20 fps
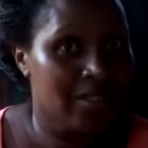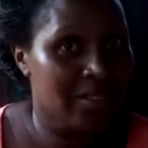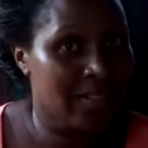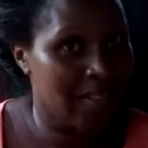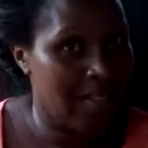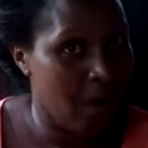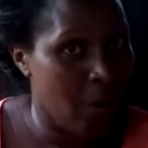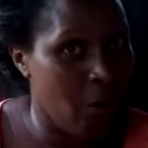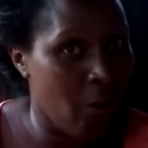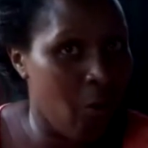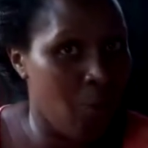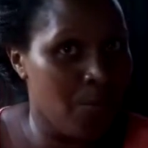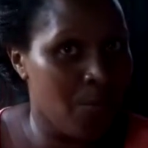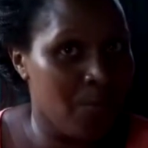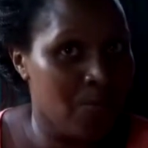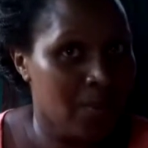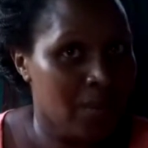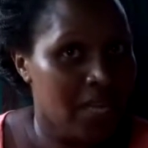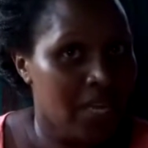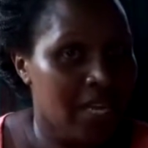their home,
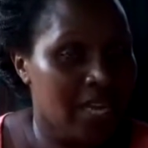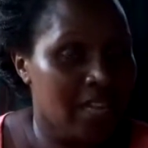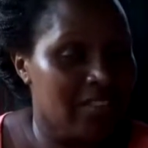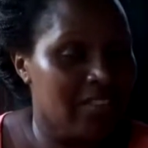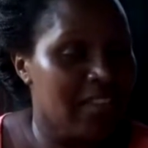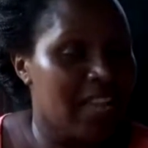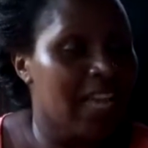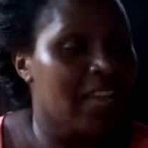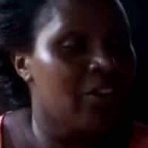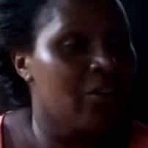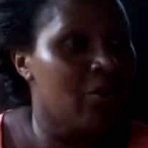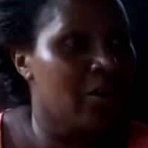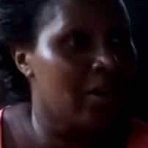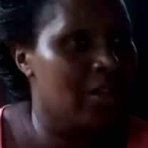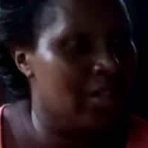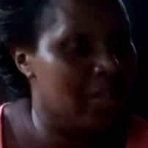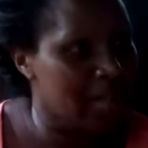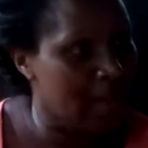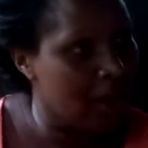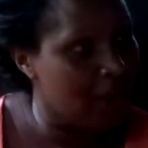it's like you are
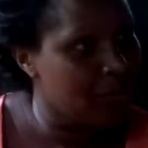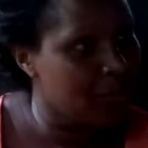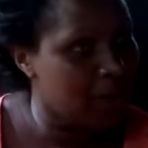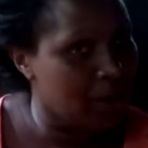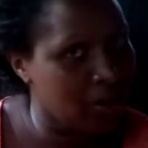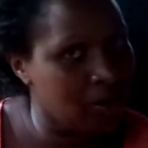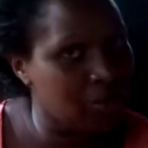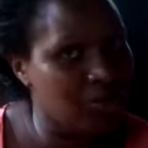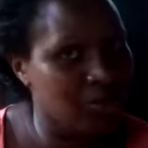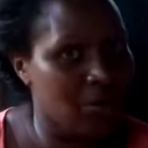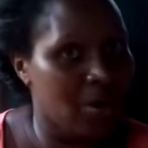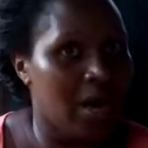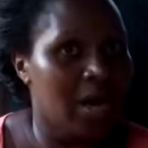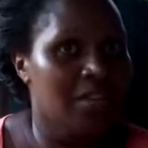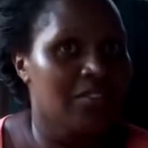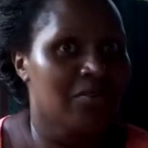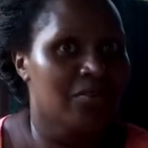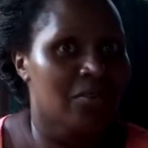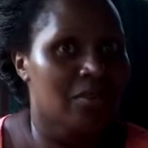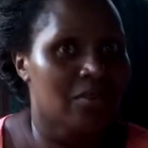now belong to your
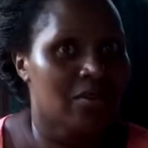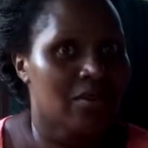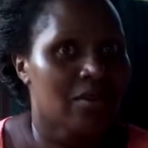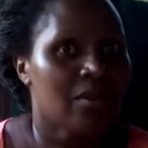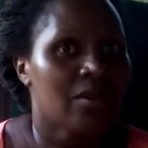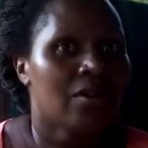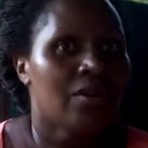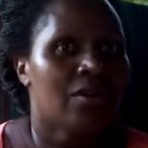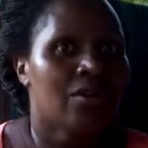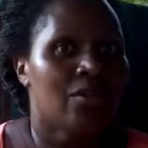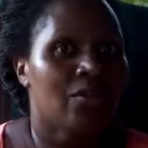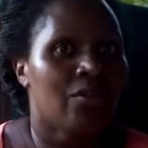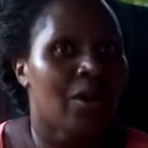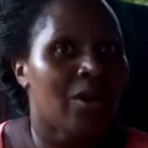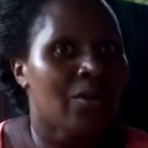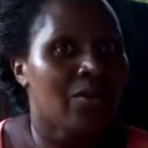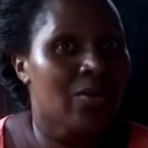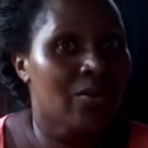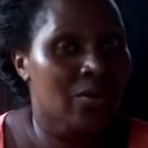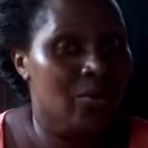husband.
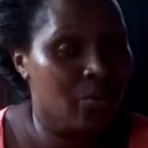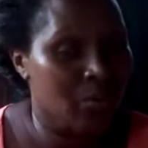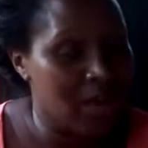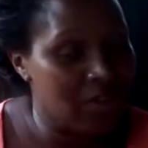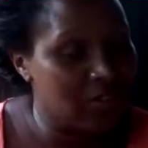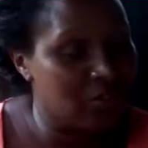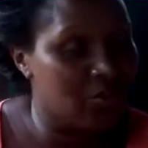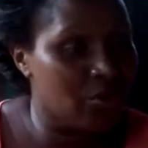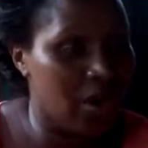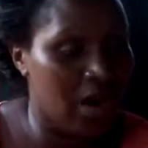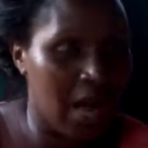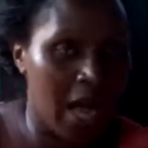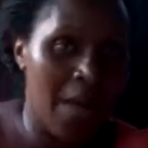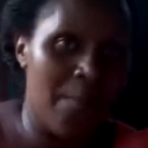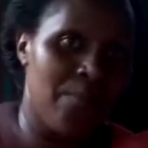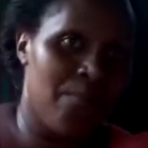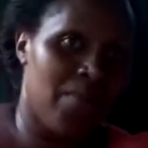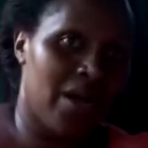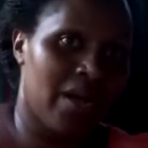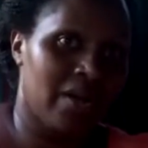Once you
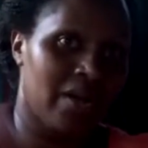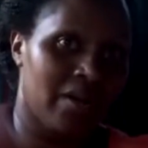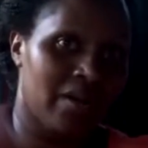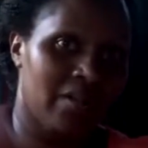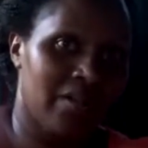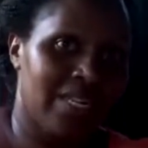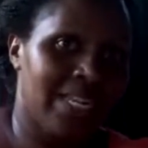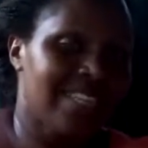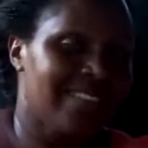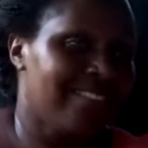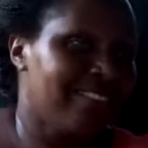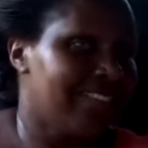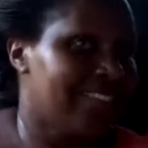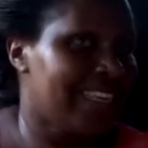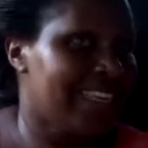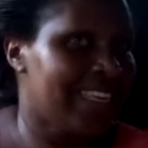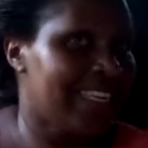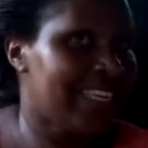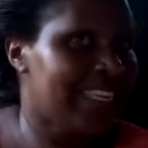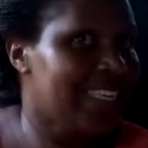come back, let's
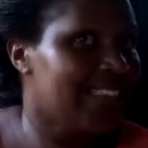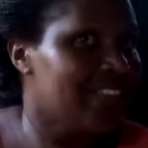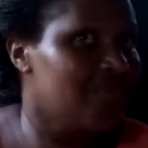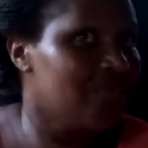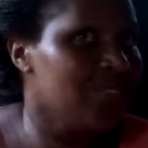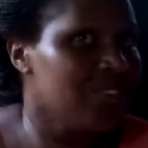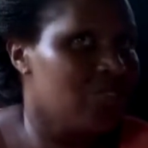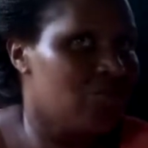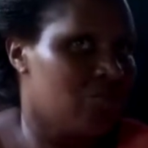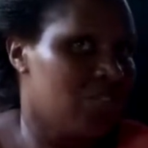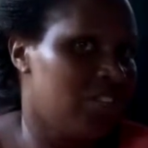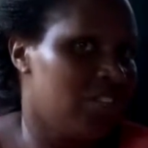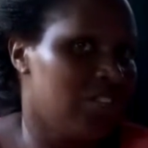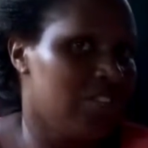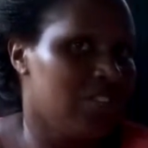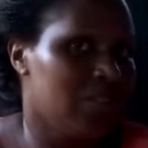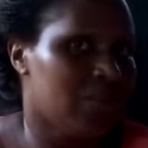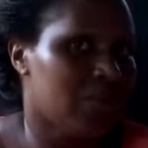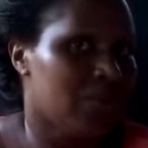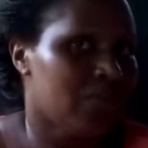say he's
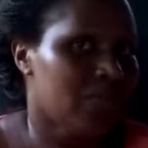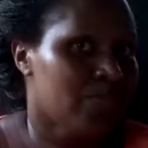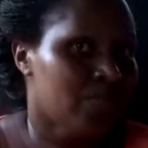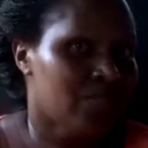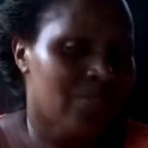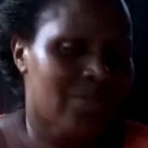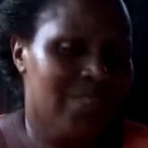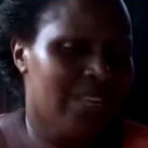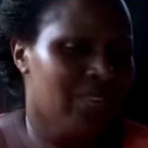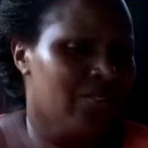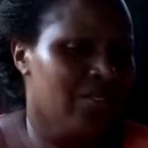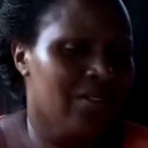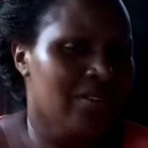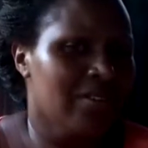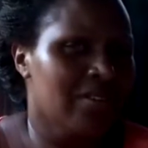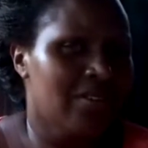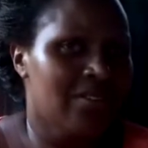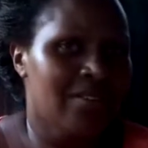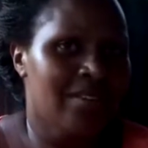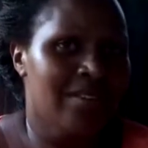mistreating you,
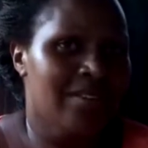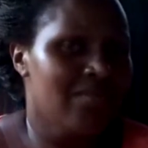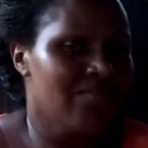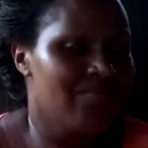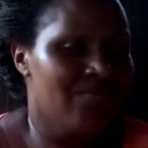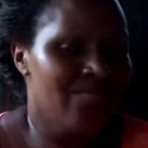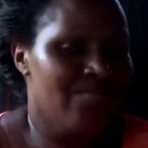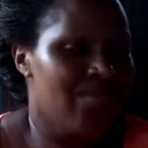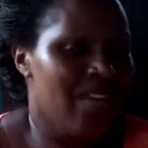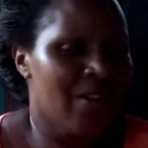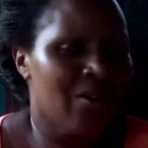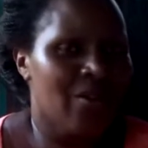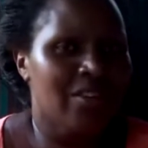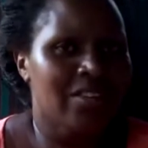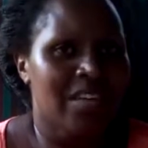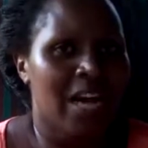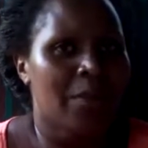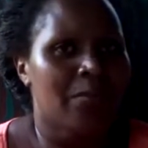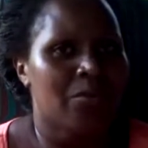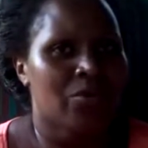they're
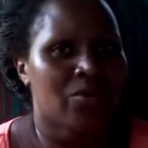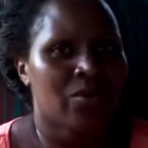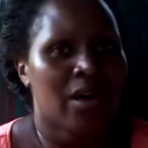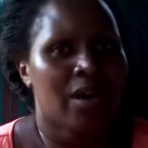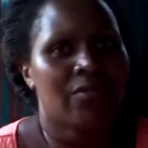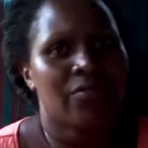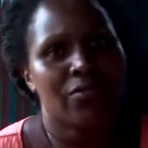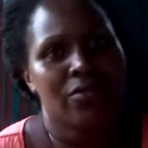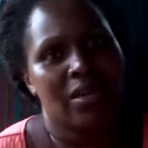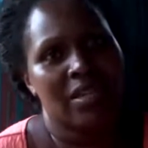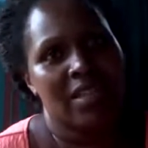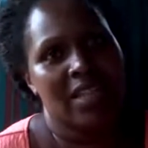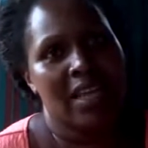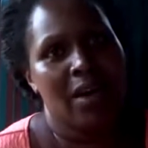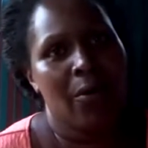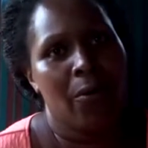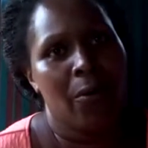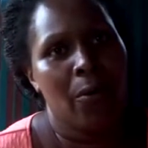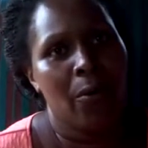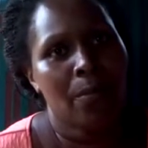not happy to have you at
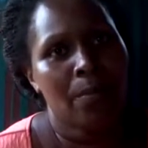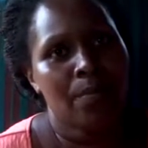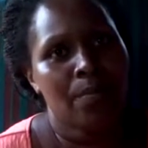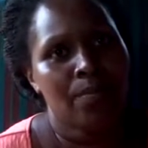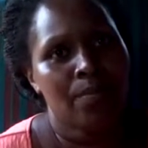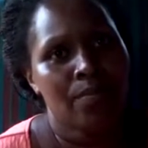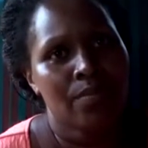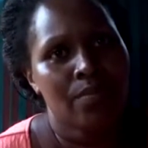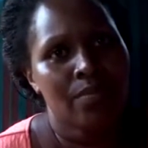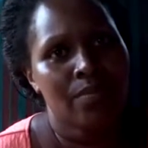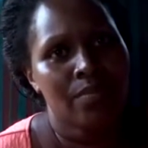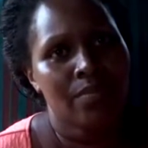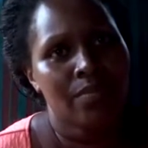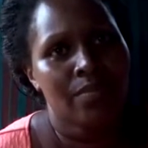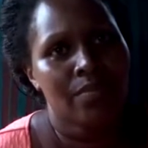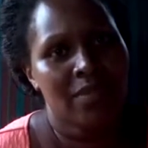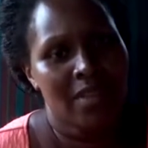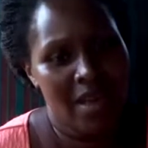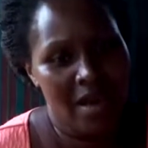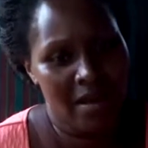their home.
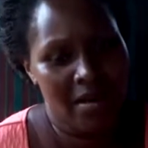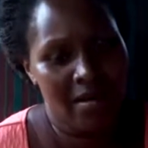Yeah.